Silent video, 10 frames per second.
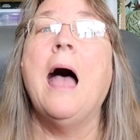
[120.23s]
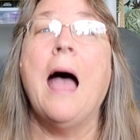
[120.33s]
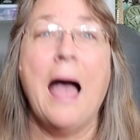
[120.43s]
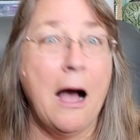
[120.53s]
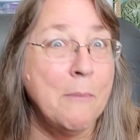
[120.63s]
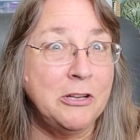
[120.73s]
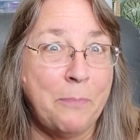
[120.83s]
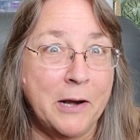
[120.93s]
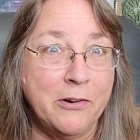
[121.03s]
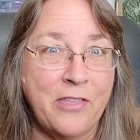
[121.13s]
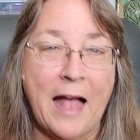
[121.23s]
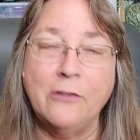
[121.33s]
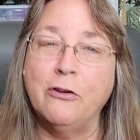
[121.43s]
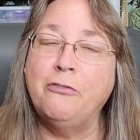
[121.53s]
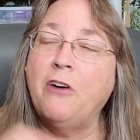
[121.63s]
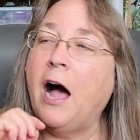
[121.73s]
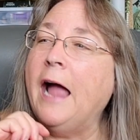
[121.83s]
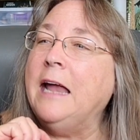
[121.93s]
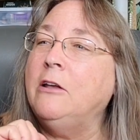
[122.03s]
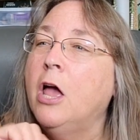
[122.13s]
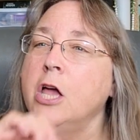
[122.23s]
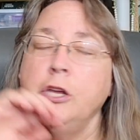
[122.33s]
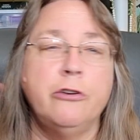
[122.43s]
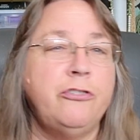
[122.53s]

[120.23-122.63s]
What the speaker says: how much better is that? So find your